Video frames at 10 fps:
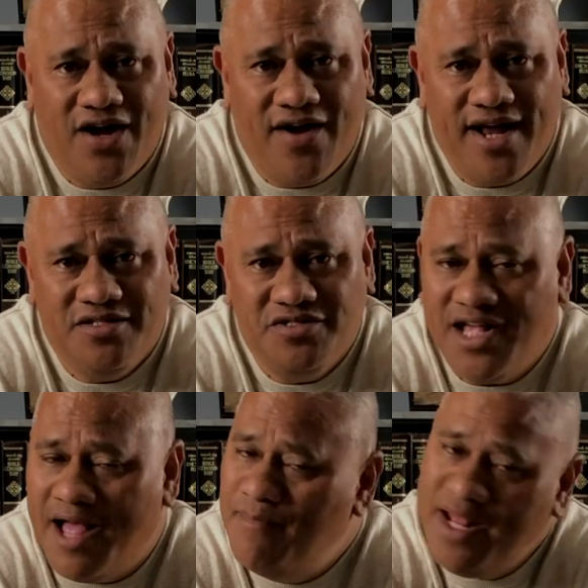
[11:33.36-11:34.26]
All right? You
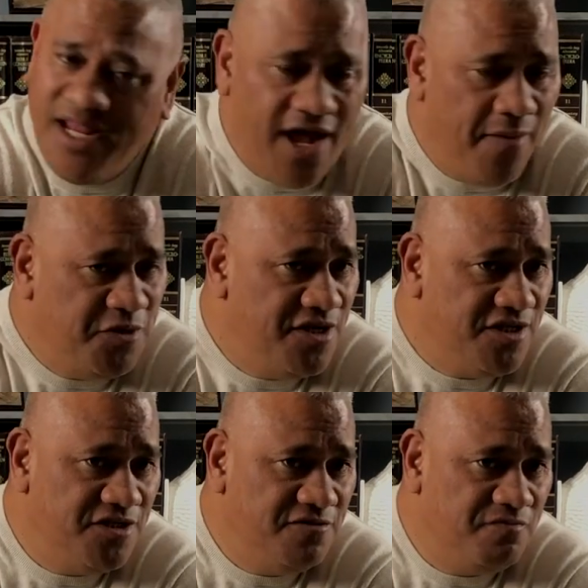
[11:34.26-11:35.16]
got many
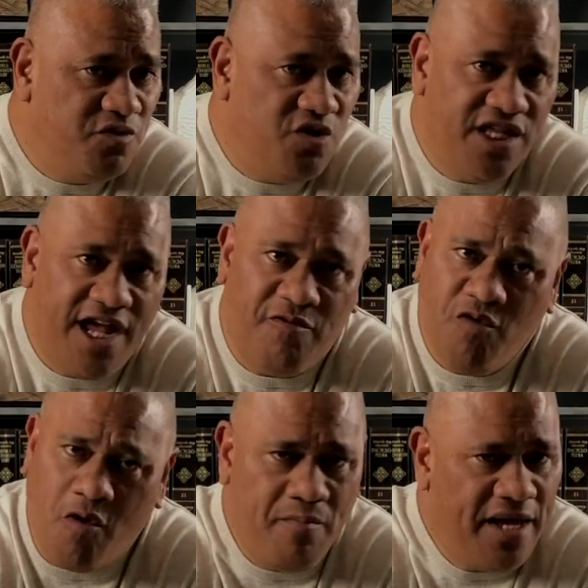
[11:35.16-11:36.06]
options. You're that
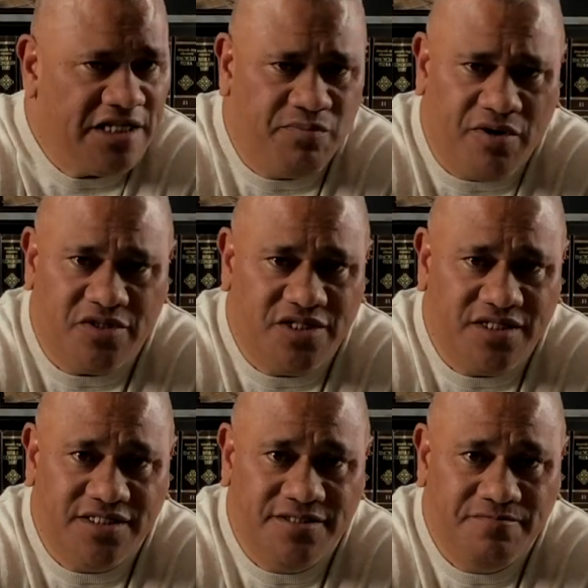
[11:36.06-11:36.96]
robust person.
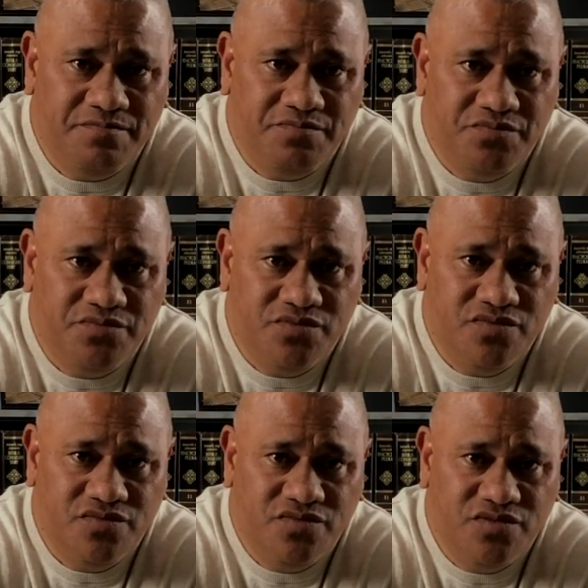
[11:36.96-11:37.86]

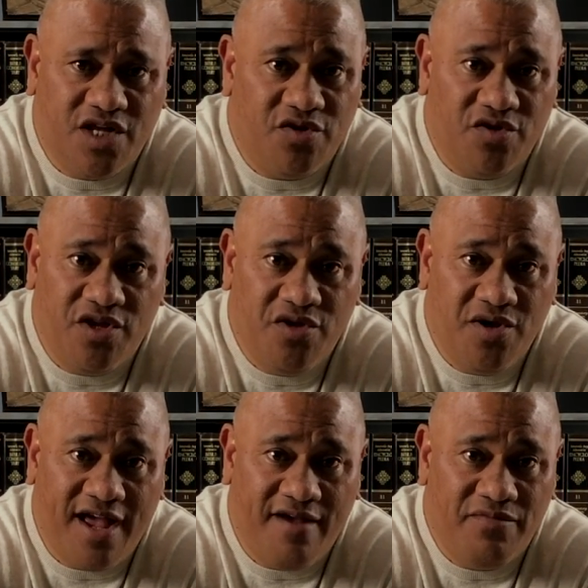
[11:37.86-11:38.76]
Not only you
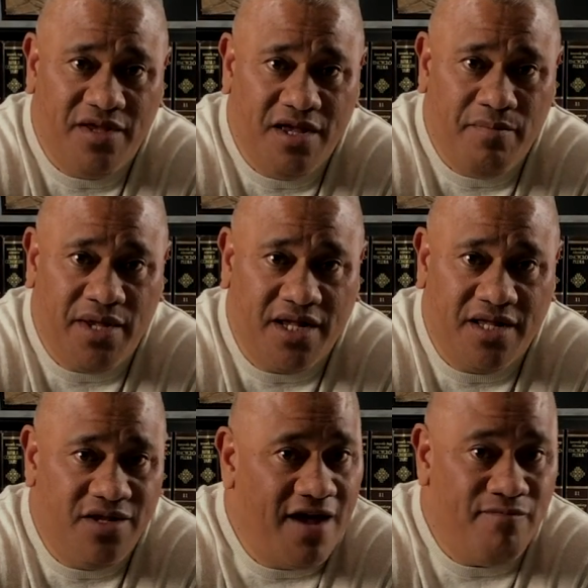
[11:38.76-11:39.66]
have
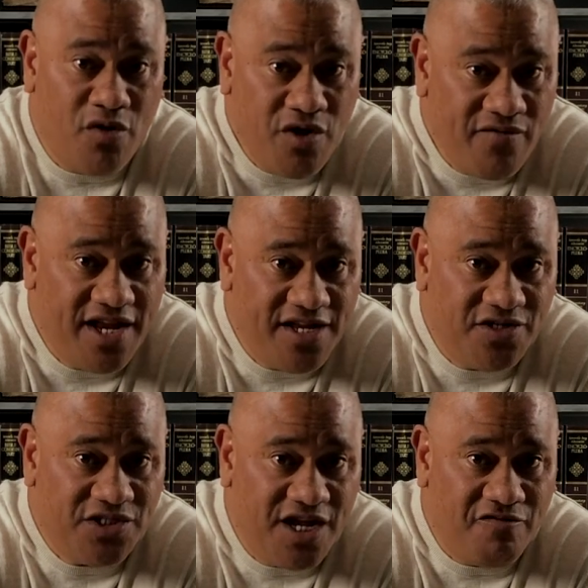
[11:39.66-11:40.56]
motivated
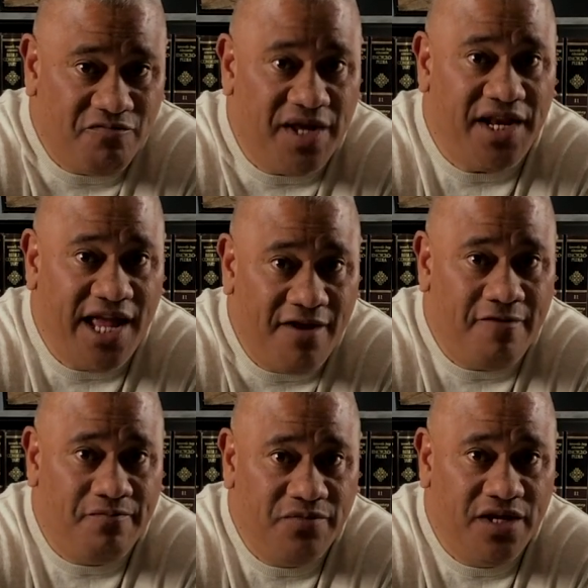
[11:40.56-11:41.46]
yourself, but
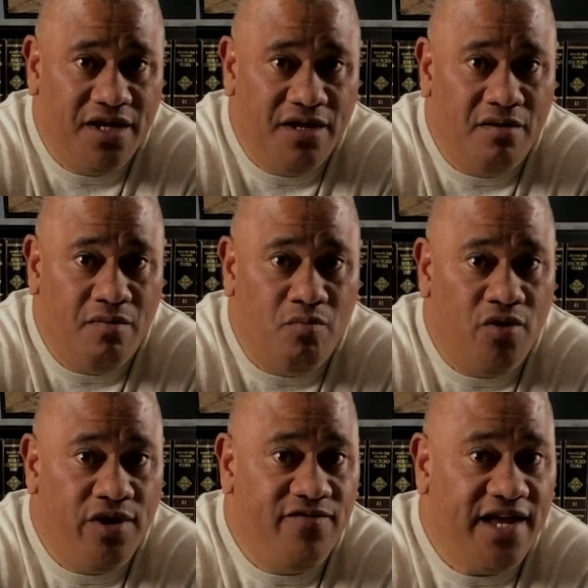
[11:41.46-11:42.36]
now
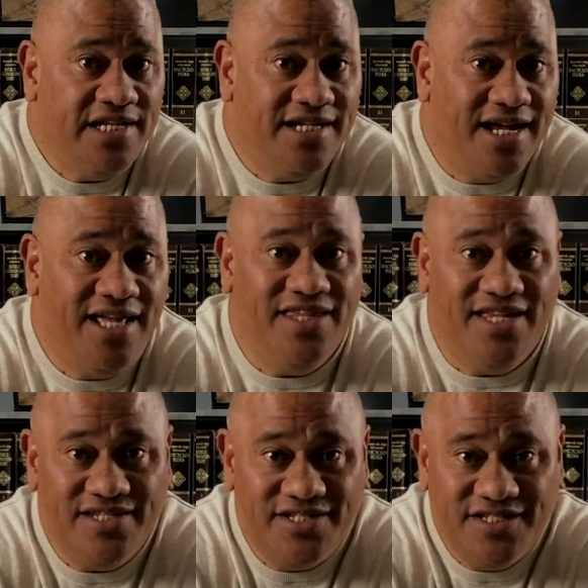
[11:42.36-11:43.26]
motivate
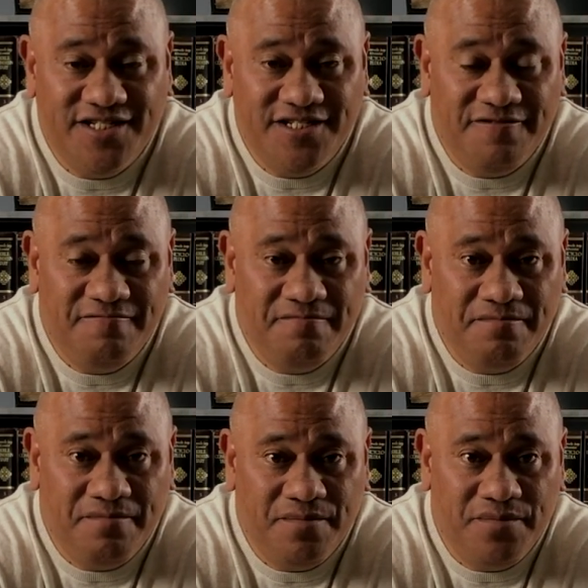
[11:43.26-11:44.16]
others.
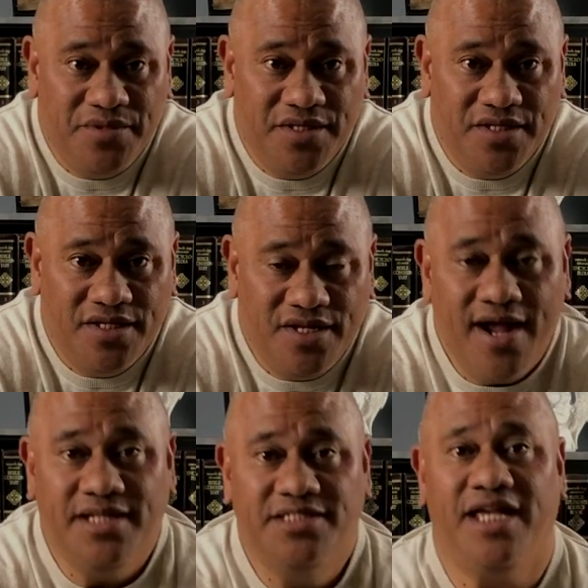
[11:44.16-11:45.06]
All
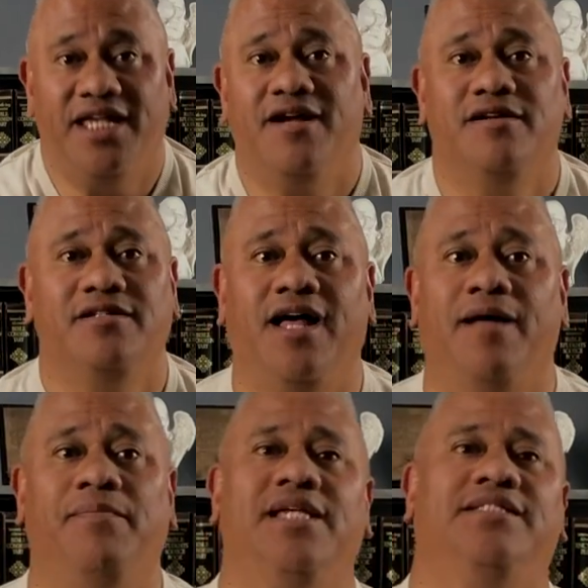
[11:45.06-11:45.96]
right? Take care.
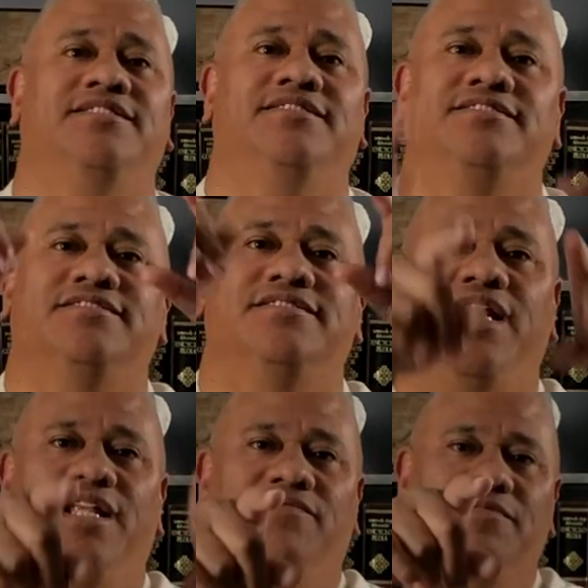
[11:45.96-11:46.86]
God bless.
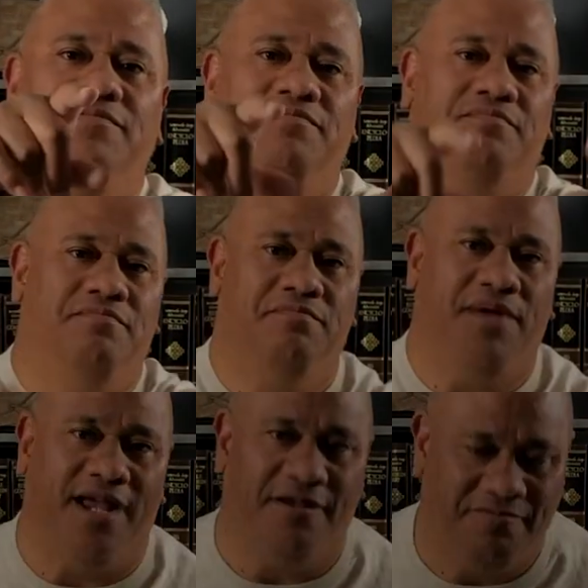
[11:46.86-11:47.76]
I love you.
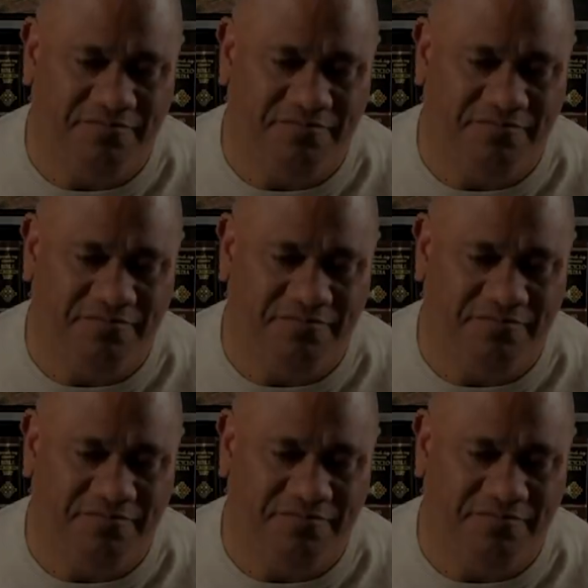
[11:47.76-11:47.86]
Bye.